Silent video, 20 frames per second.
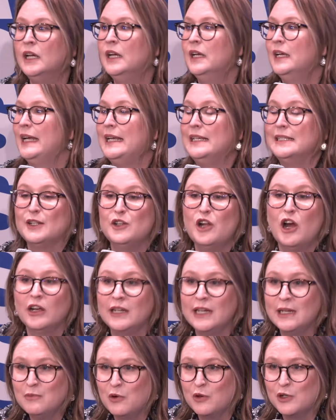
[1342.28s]
He's
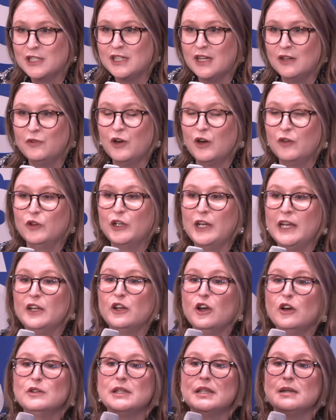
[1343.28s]
knocking more stuff over. He
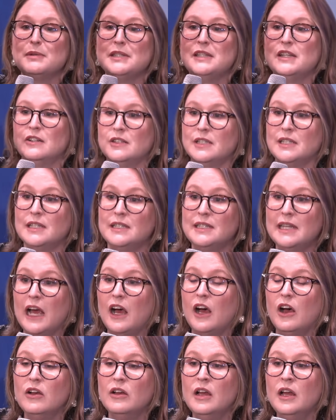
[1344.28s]
goes upstairs to
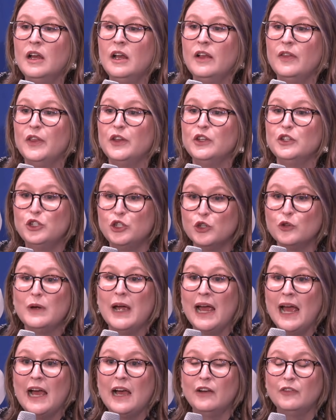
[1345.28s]
tell the
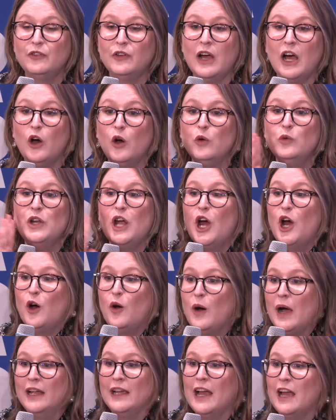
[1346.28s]
giraffe, oh no,
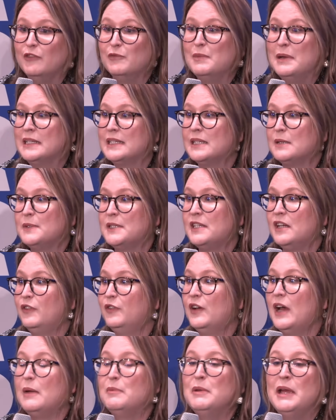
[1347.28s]
I've messed some stuff
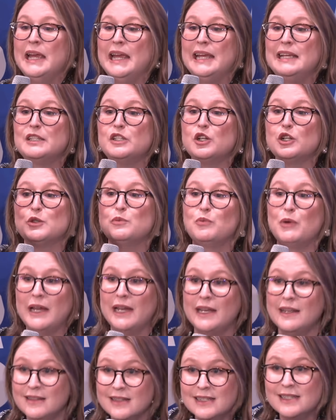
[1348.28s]
up. He starts
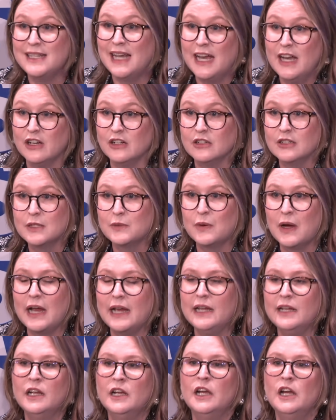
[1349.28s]
breaking the stairs,
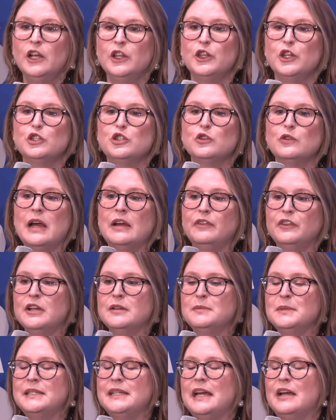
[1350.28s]
right? The giraffe
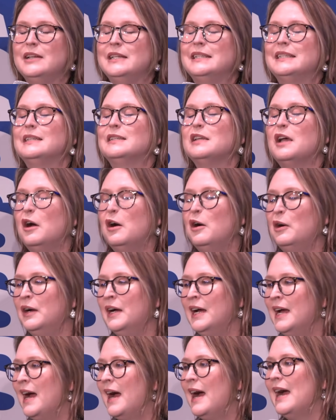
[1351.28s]
comes down. He says, oh,
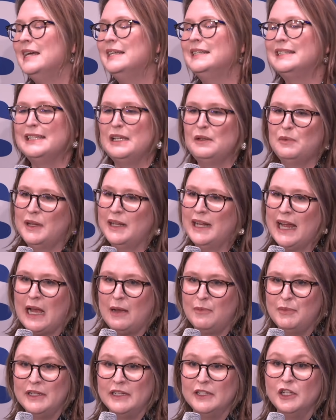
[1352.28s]
I see what
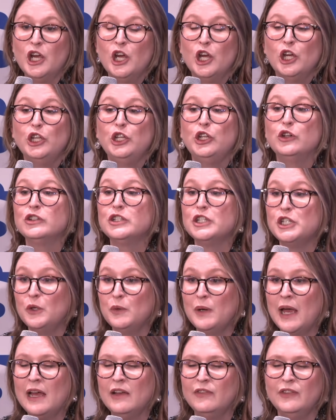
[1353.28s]
happened. You're too
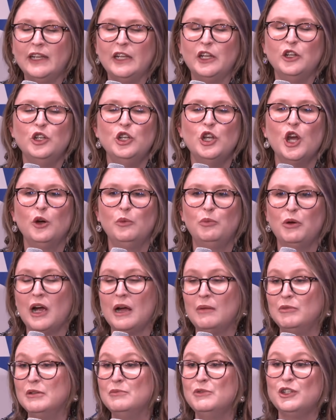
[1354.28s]
heavy. No
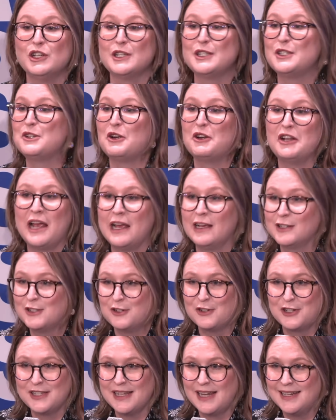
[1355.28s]
problem. Just start
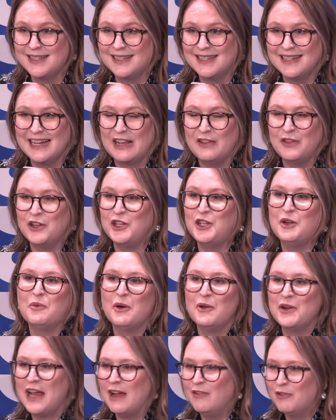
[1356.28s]
exercising, and then you
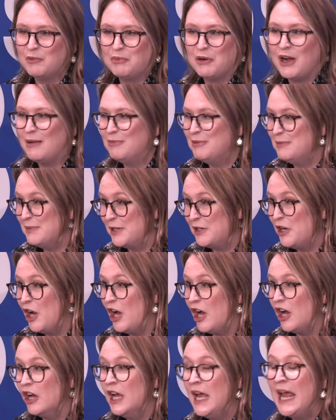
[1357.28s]
won't have a problem at
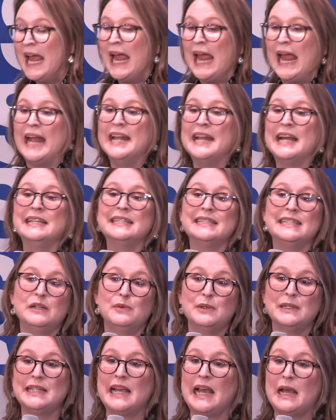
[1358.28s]
all. And I see
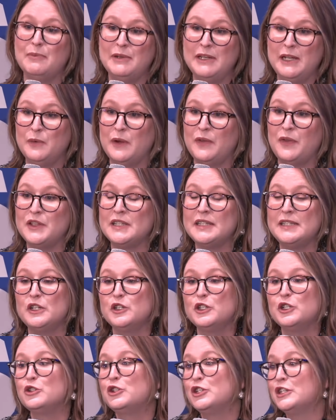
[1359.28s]
what's happening with the
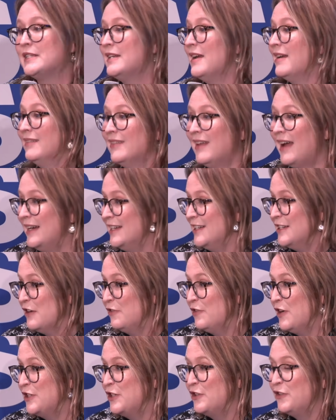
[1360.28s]
stairs. You're just not light
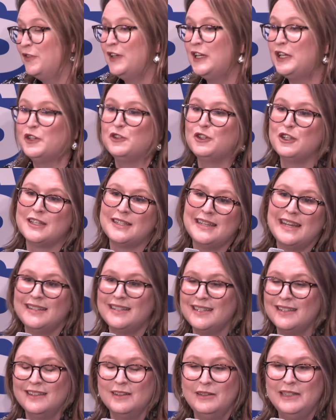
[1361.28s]
enough on your feet. You just
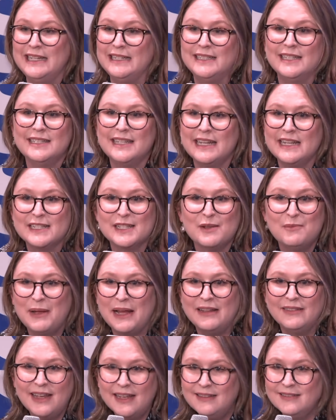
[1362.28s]
need to take some
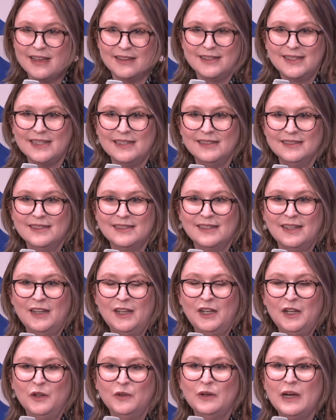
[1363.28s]
ballet lessons,
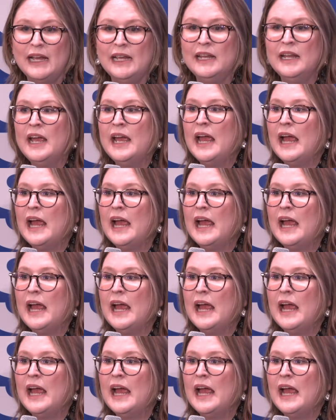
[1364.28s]
right?